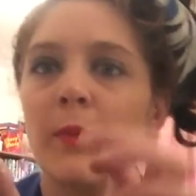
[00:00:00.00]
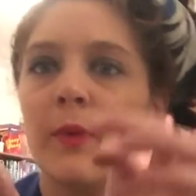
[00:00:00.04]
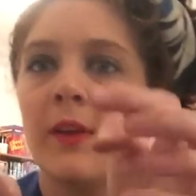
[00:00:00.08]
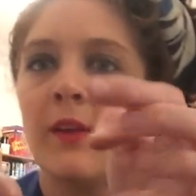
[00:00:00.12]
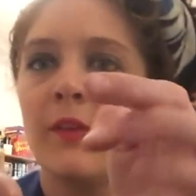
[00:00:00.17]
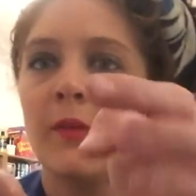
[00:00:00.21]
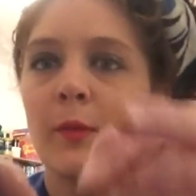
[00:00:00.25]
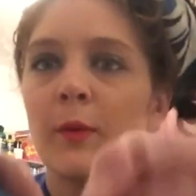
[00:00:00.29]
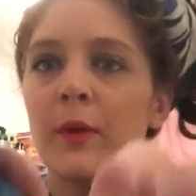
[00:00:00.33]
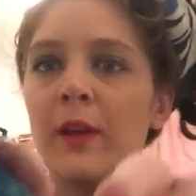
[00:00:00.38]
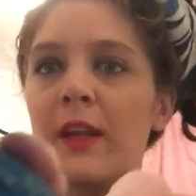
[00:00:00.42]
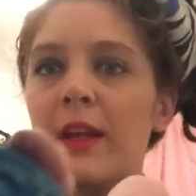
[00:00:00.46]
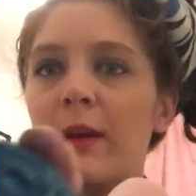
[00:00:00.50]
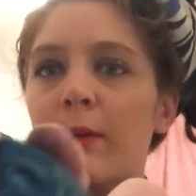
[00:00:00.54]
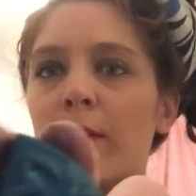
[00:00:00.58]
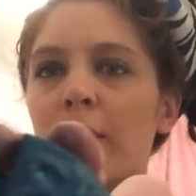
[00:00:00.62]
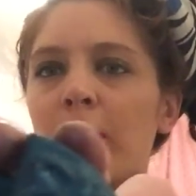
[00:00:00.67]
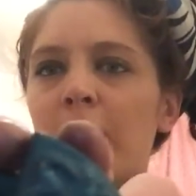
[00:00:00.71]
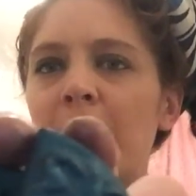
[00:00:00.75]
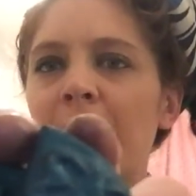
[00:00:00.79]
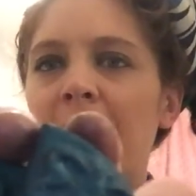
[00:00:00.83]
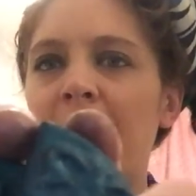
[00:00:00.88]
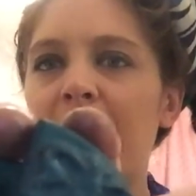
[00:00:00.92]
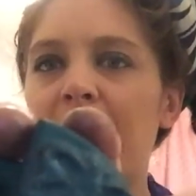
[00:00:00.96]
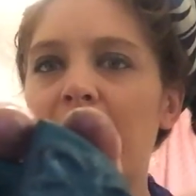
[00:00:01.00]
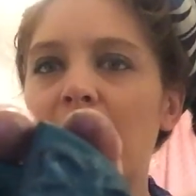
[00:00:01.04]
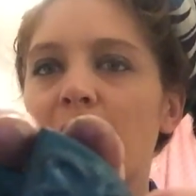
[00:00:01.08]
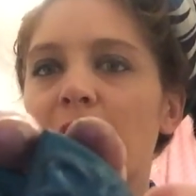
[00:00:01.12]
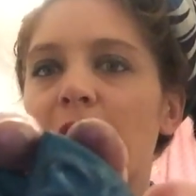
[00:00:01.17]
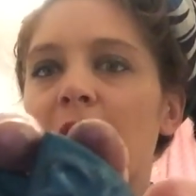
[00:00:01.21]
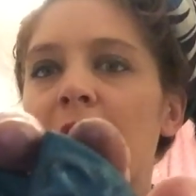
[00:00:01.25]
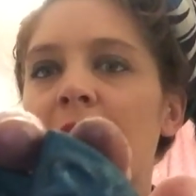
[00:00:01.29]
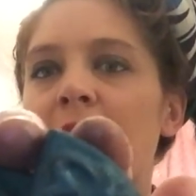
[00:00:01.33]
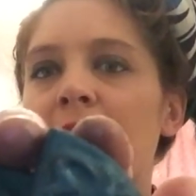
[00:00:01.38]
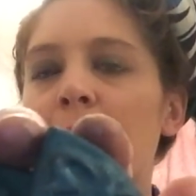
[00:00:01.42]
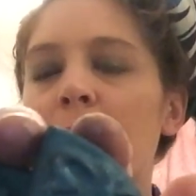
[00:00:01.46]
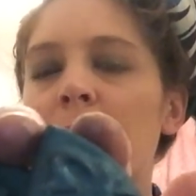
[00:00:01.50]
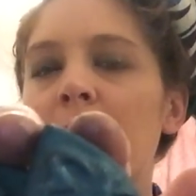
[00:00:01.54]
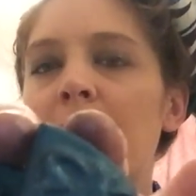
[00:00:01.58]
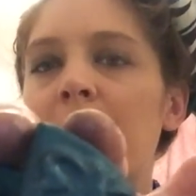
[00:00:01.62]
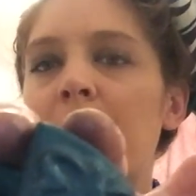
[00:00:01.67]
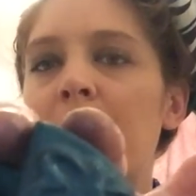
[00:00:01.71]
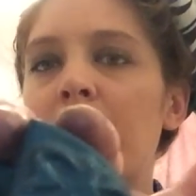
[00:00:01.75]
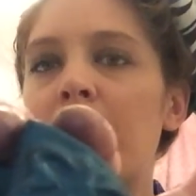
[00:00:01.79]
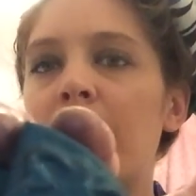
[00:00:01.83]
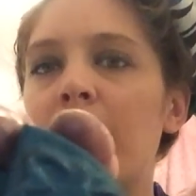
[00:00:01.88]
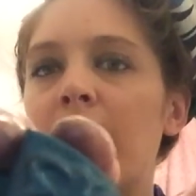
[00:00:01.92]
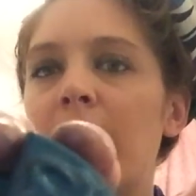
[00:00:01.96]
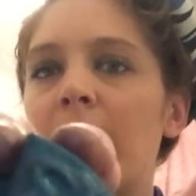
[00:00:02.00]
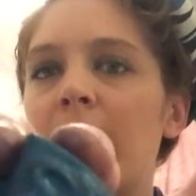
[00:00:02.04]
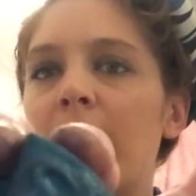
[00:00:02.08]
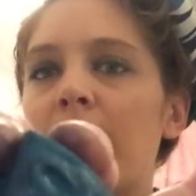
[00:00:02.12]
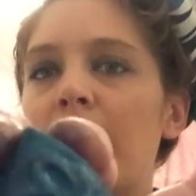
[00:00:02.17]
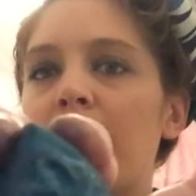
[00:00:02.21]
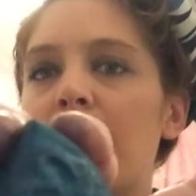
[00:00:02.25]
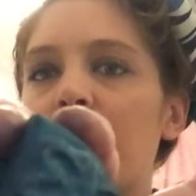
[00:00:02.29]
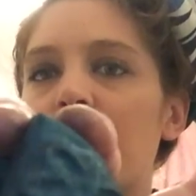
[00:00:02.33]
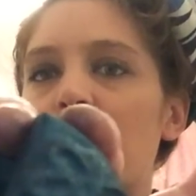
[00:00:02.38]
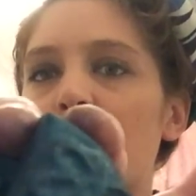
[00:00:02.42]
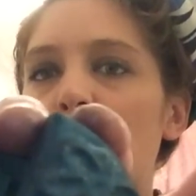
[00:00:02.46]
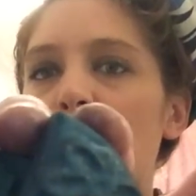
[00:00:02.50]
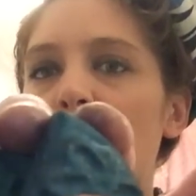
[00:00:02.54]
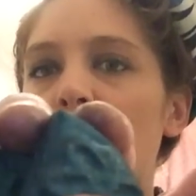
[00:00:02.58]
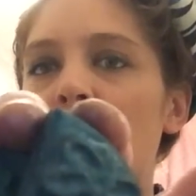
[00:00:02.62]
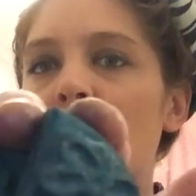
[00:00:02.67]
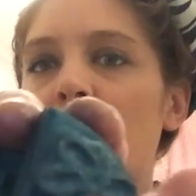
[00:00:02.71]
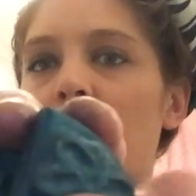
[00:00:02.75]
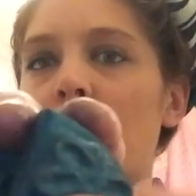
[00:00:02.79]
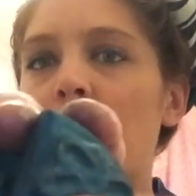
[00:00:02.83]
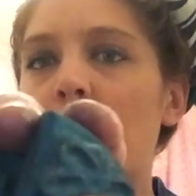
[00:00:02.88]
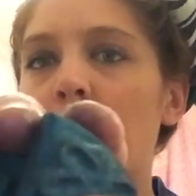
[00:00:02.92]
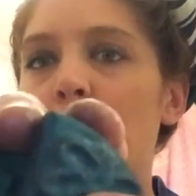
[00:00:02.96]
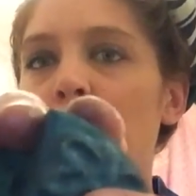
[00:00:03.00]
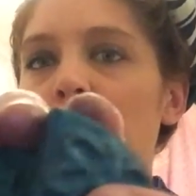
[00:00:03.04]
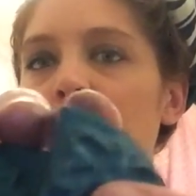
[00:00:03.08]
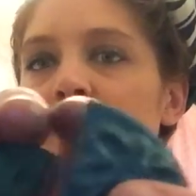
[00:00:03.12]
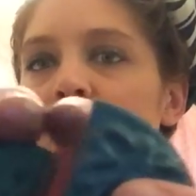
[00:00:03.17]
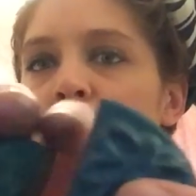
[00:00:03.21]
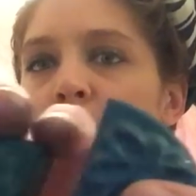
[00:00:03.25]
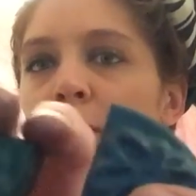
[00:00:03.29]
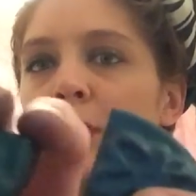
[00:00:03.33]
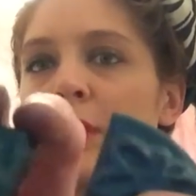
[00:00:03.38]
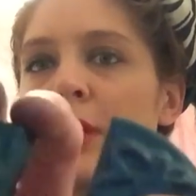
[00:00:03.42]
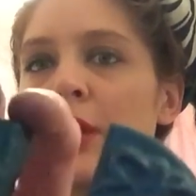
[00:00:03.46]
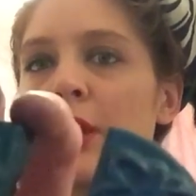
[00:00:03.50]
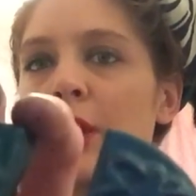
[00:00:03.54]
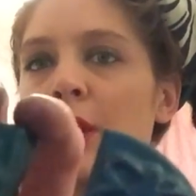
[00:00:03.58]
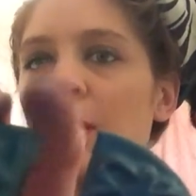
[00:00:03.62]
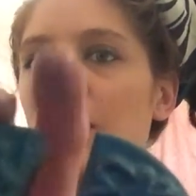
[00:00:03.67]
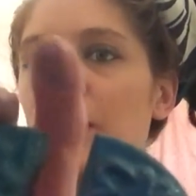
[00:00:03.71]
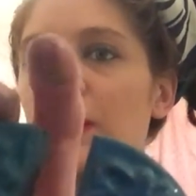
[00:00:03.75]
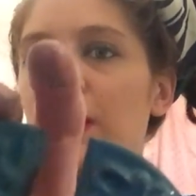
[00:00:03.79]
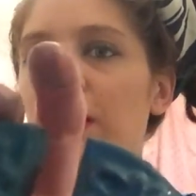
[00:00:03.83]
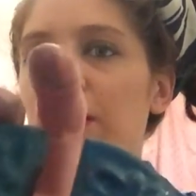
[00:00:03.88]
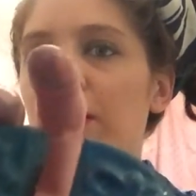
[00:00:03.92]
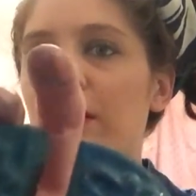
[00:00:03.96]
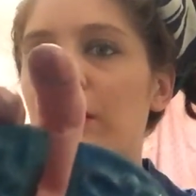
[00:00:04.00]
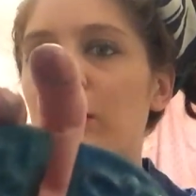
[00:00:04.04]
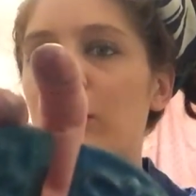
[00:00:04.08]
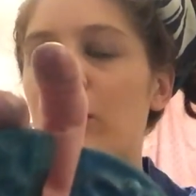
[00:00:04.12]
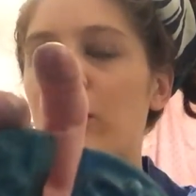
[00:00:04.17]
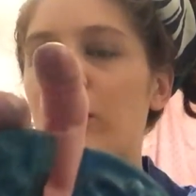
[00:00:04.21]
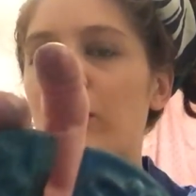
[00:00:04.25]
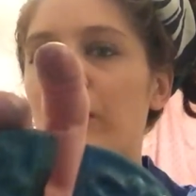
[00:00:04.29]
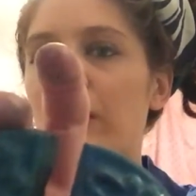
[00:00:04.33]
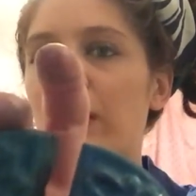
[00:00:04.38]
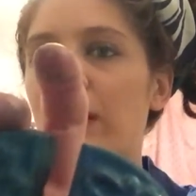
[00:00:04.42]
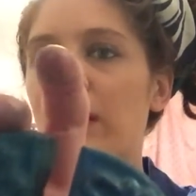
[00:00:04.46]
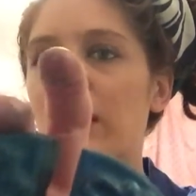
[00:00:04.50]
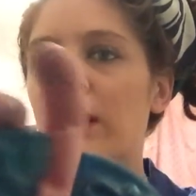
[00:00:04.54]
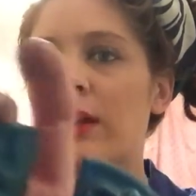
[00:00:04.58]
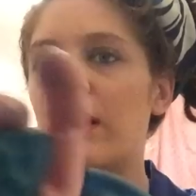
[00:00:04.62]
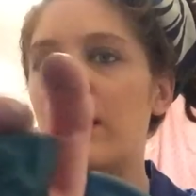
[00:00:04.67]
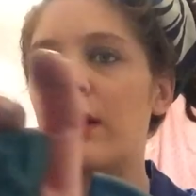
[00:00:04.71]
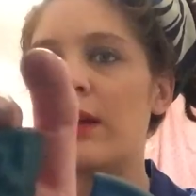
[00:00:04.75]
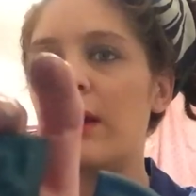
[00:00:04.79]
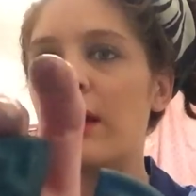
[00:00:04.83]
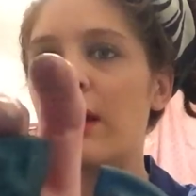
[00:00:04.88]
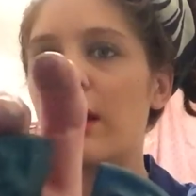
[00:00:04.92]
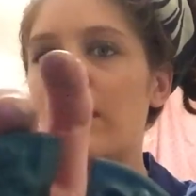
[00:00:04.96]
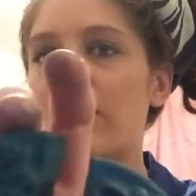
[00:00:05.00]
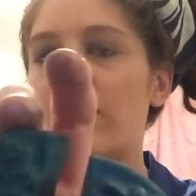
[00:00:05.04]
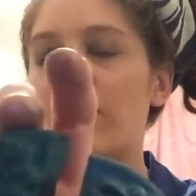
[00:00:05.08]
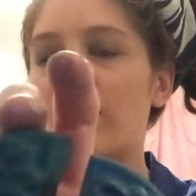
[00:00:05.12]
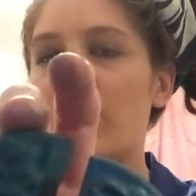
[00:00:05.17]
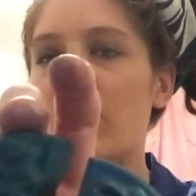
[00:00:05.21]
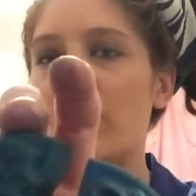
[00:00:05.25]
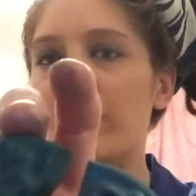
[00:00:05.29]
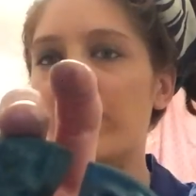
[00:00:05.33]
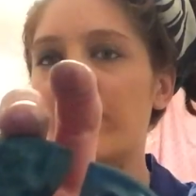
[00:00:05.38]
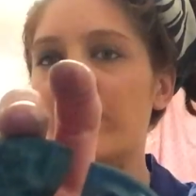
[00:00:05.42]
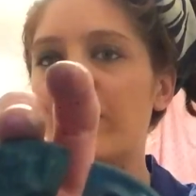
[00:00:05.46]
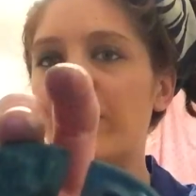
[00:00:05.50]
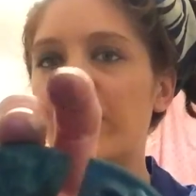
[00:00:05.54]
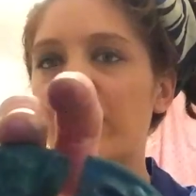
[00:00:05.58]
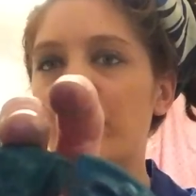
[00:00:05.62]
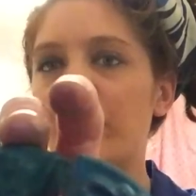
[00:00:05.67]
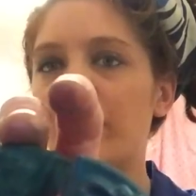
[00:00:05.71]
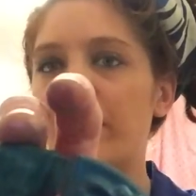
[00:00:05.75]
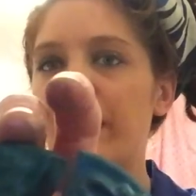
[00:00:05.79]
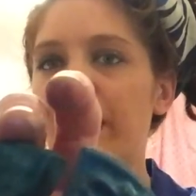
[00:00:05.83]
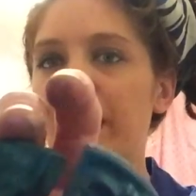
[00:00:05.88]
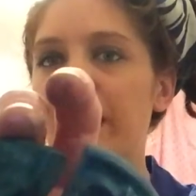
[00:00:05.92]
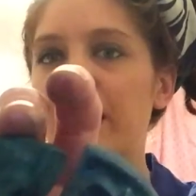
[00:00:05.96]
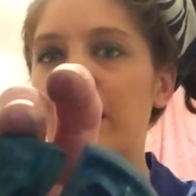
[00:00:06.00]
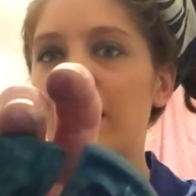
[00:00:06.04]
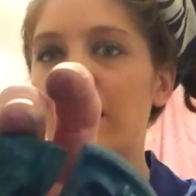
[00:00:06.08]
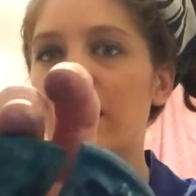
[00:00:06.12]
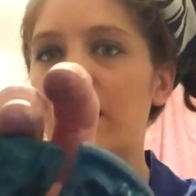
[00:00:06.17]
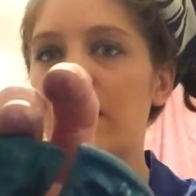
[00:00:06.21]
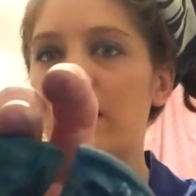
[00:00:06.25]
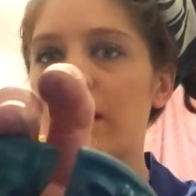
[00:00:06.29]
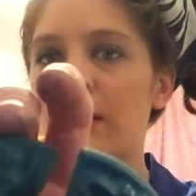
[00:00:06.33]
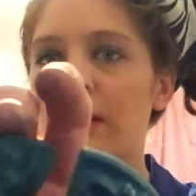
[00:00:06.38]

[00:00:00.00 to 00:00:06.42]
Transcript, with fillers: But this one here, well, you can actually. This one here is more turquoisey blue and this is more of a, a foresty green,